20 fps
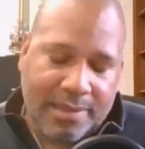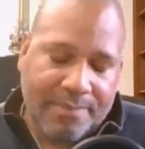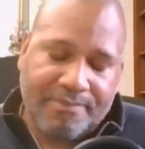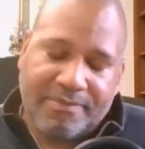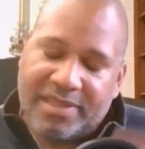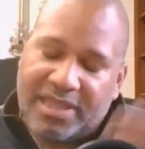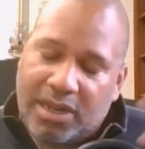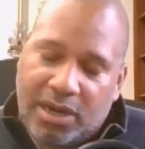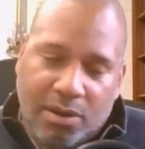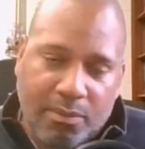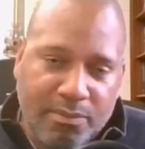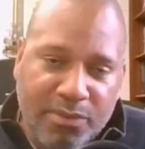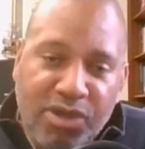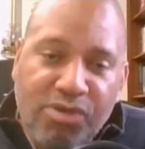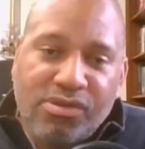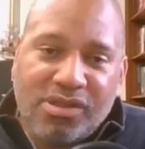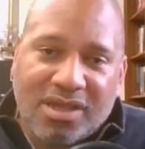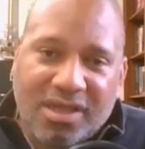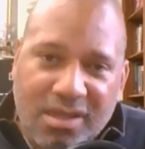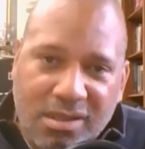
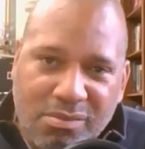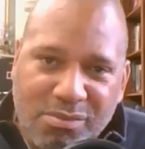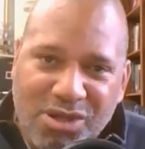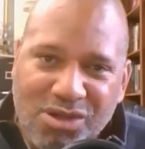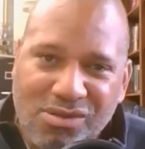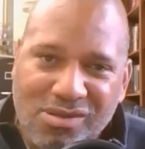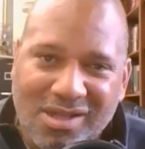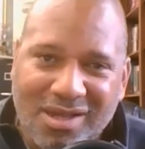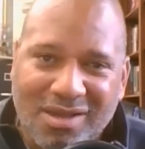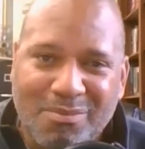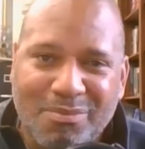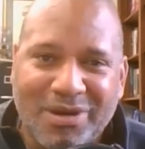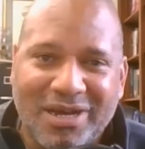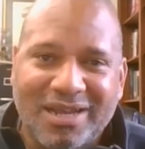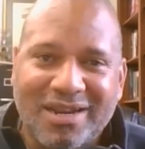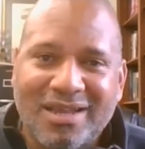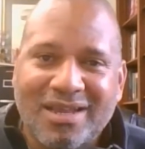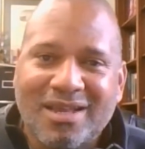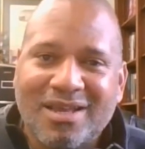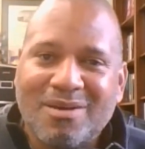Music is music,
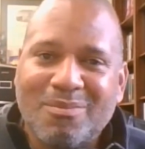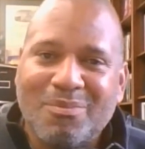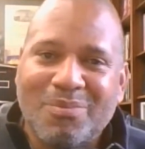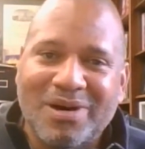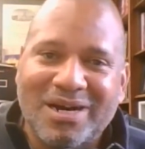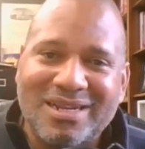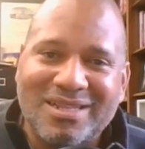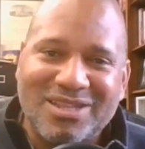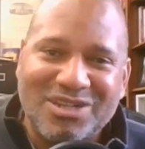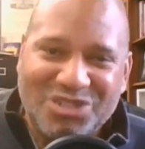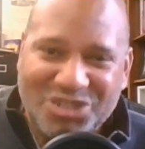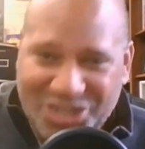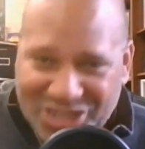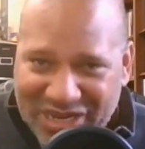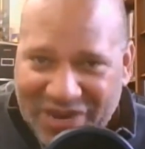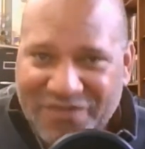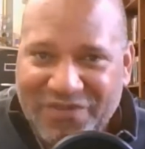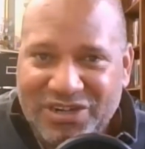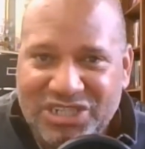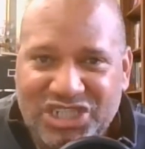but there's
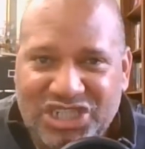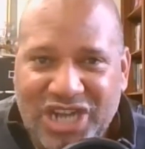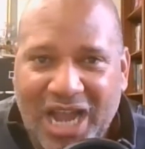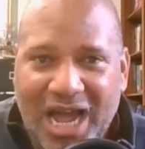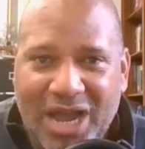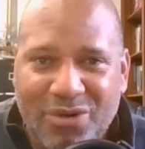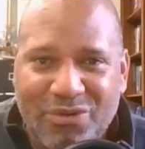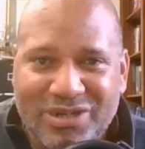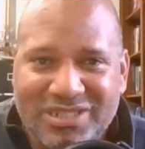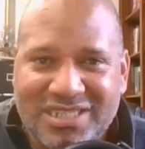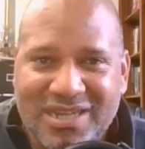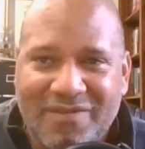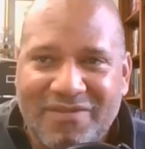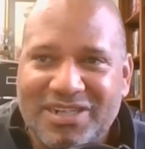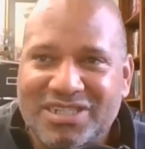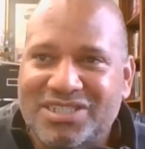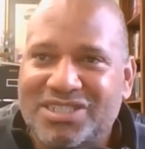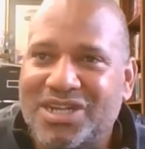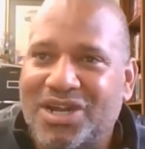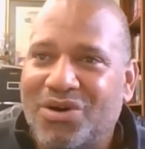different genres of
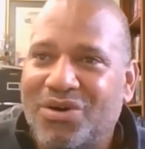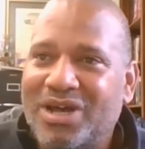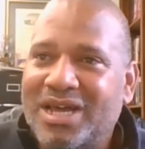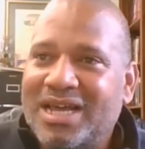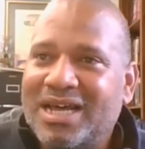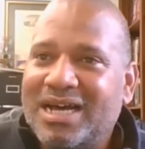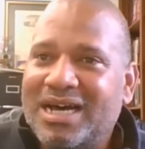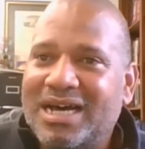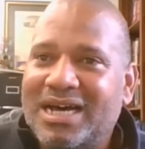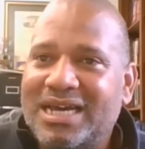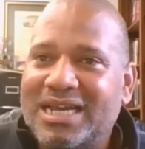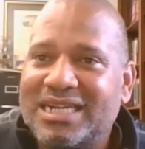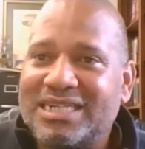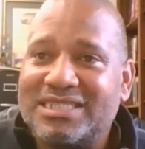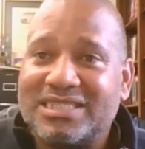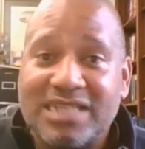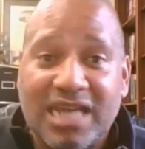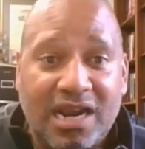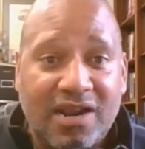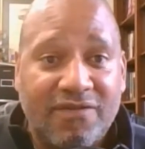it. So
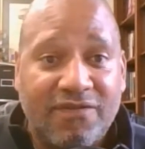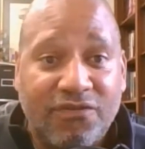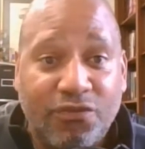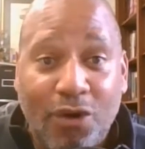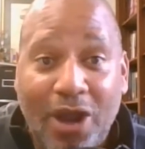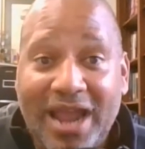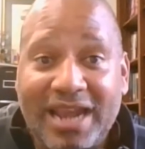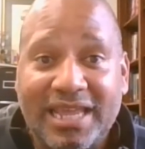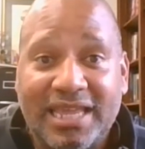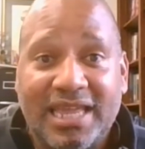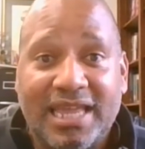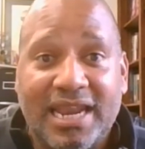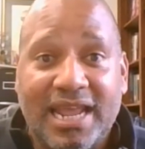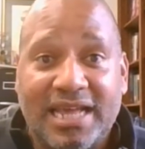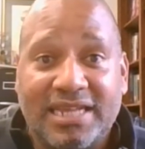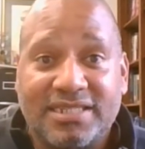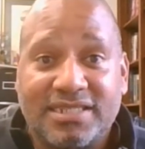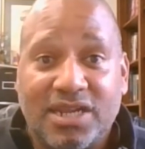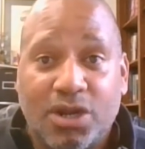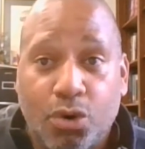instead of writing it
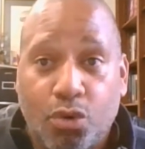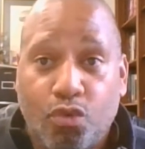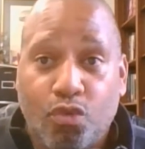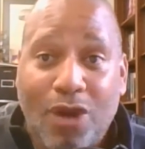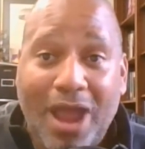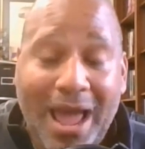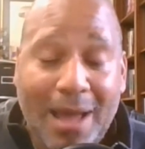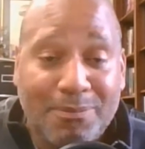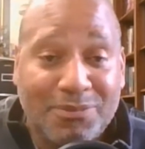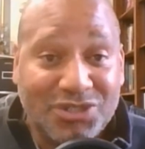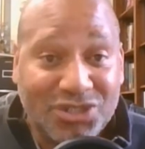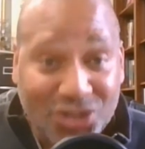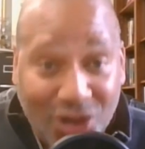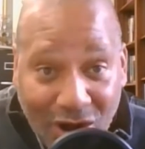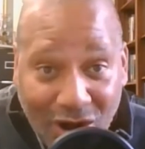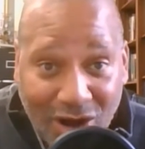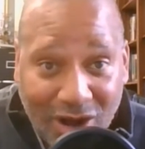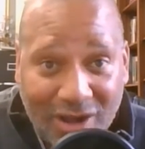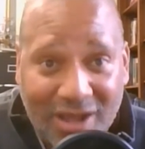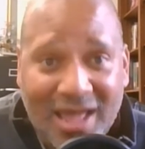as a rap
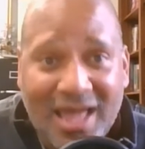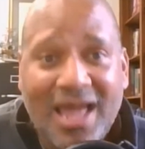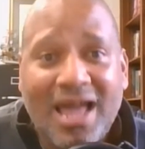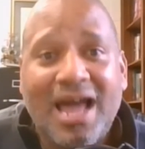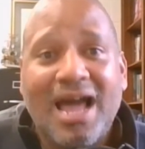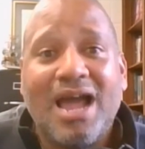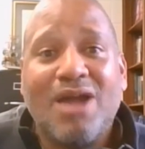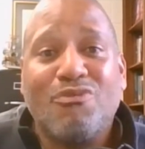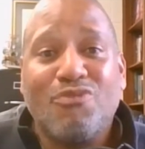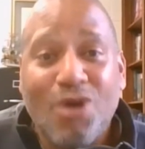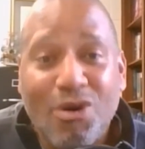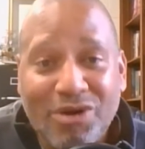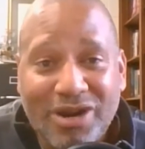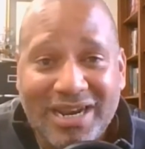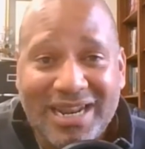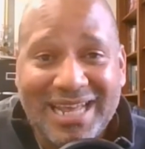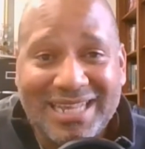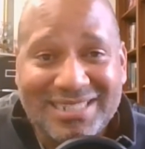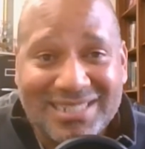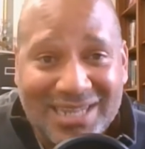song, I wrote
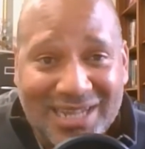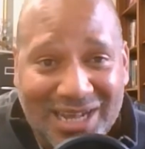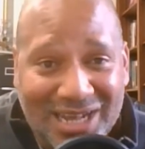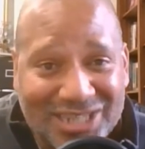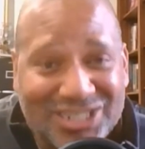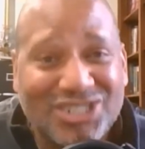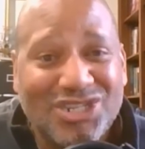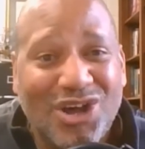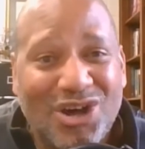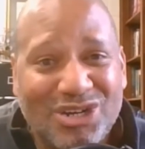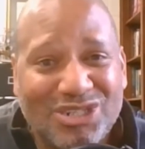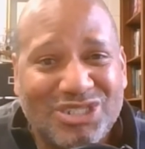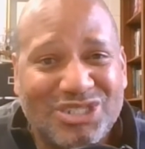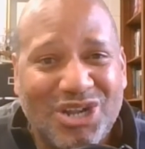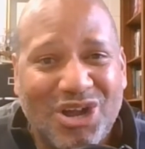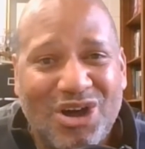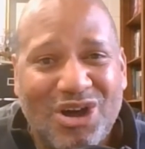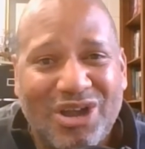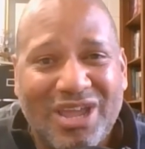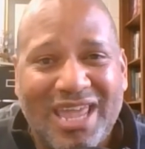it as a
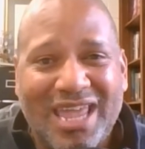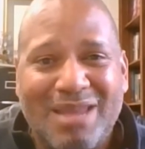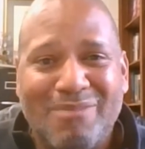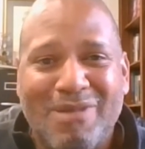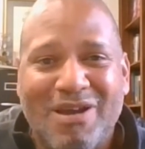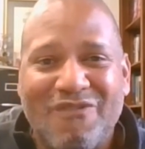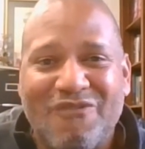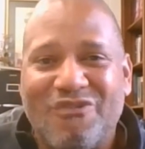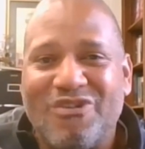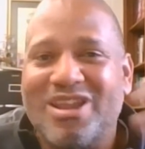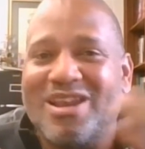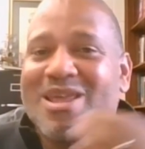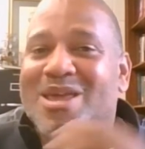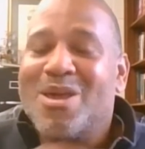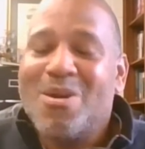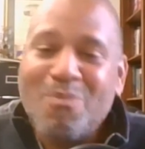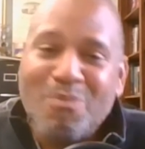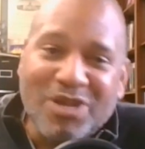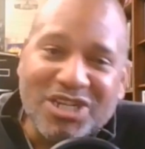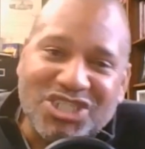song. And my friend
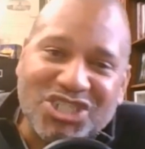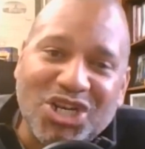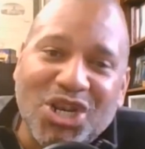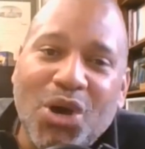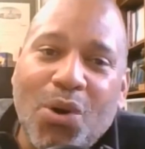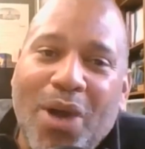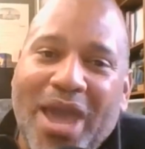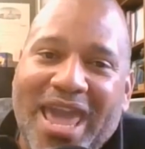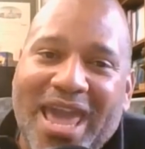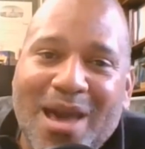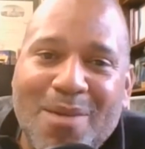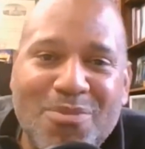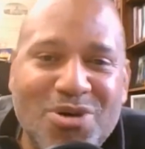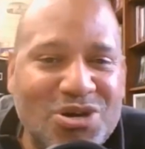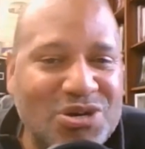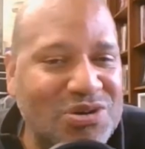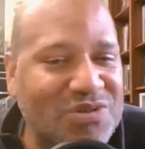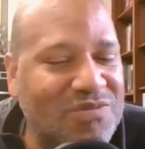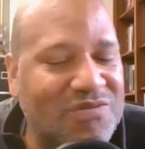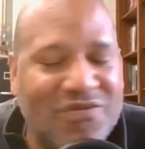Mitch Loham,
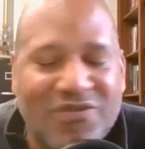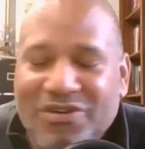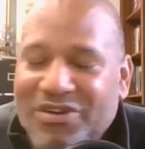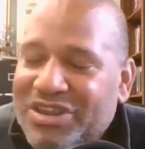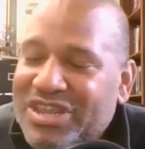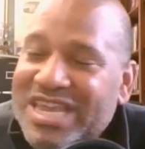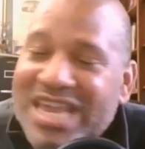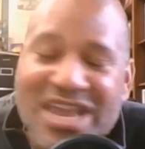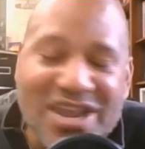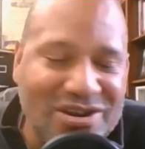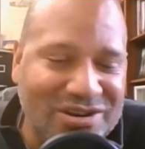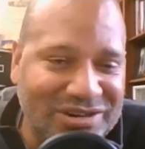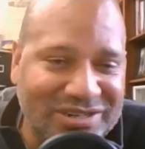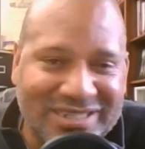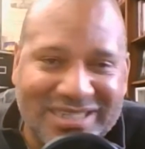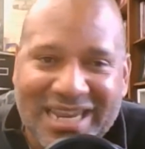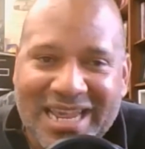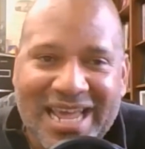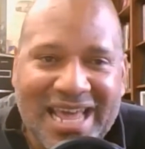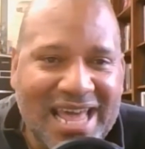who for
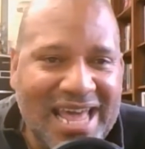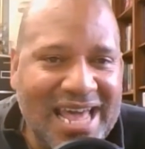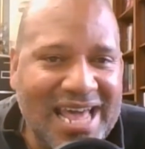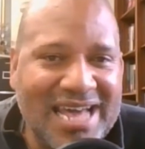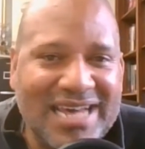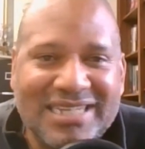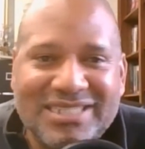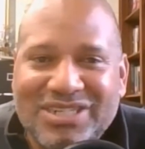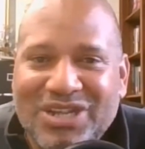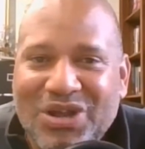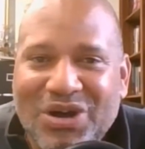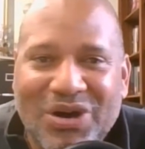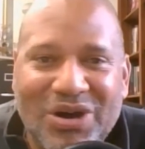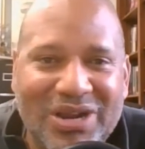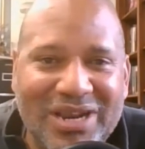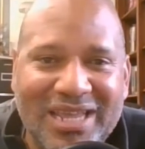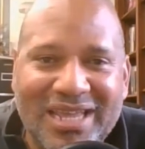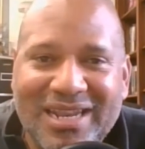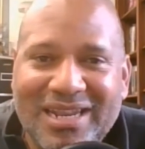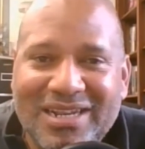years has
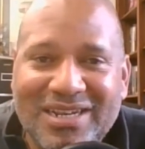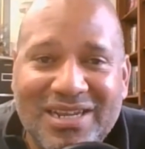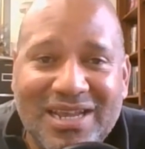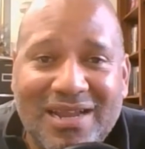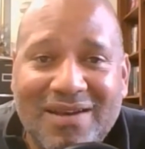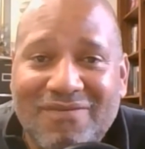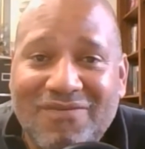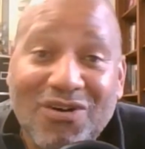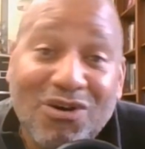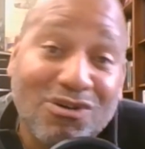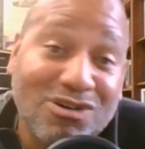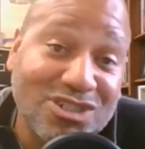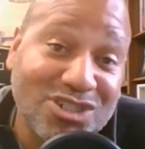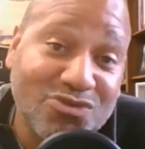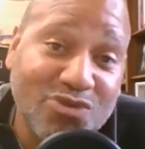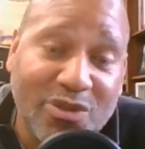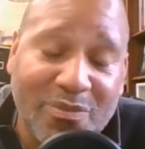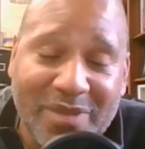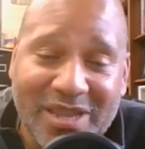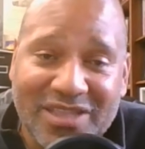gone in and done vocals
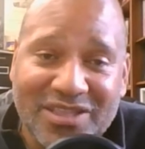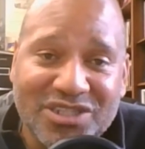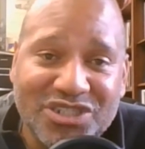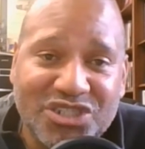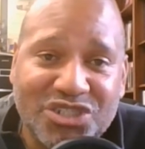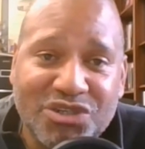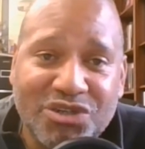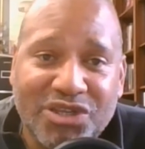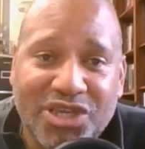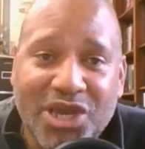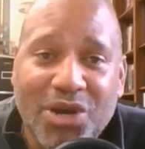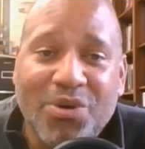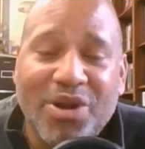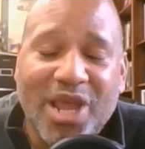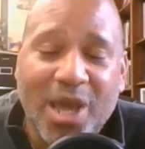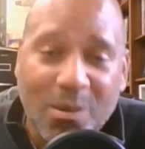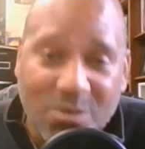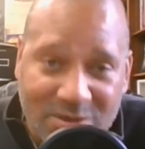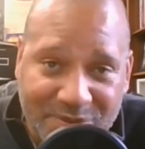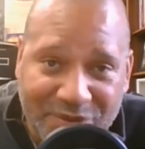with me in the studio and
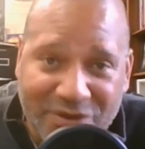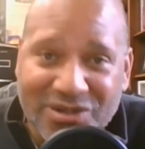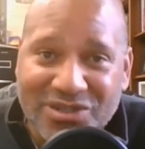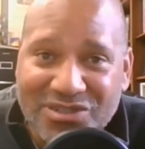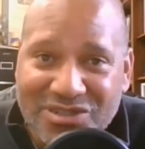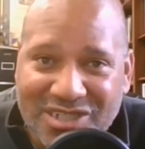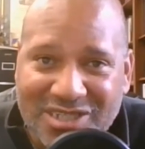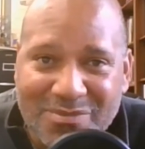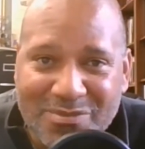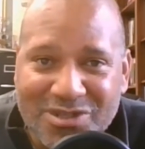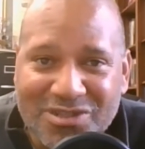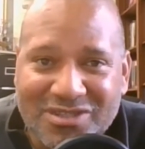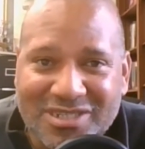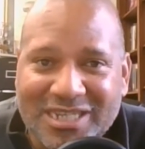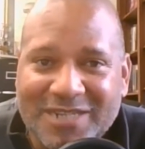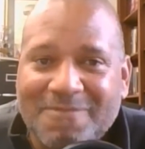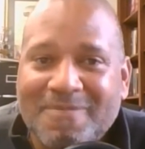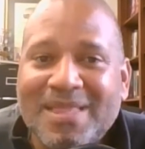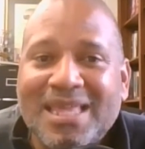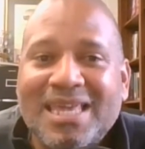helps produce the music,